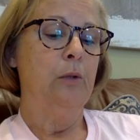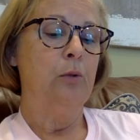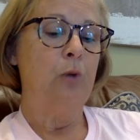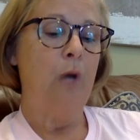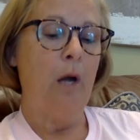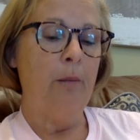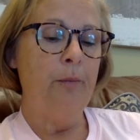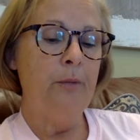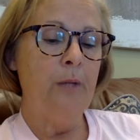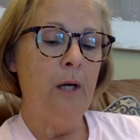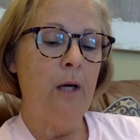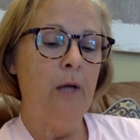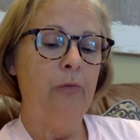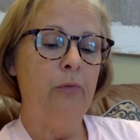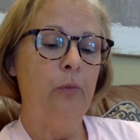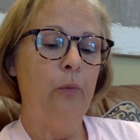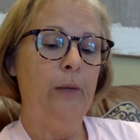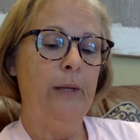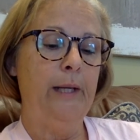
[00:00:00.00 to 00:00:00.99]
Dropped
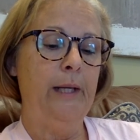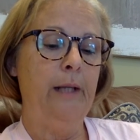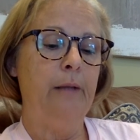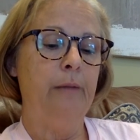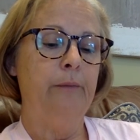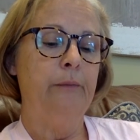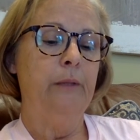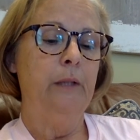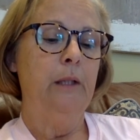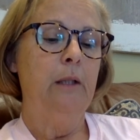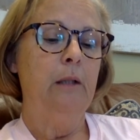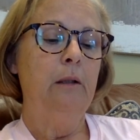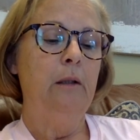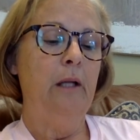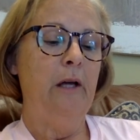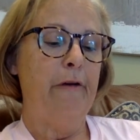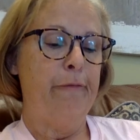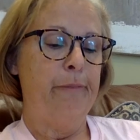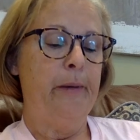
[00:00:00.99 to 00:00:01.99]
off, Winnie.
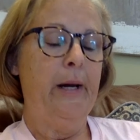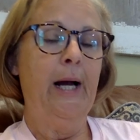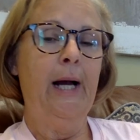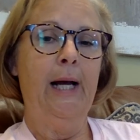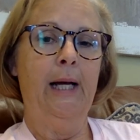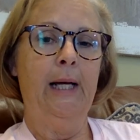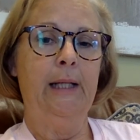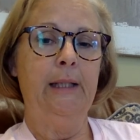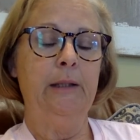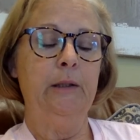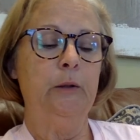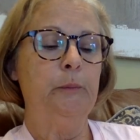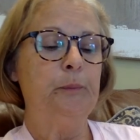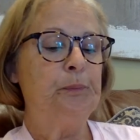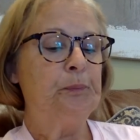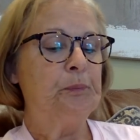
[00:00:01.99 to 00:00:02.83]
Left behind.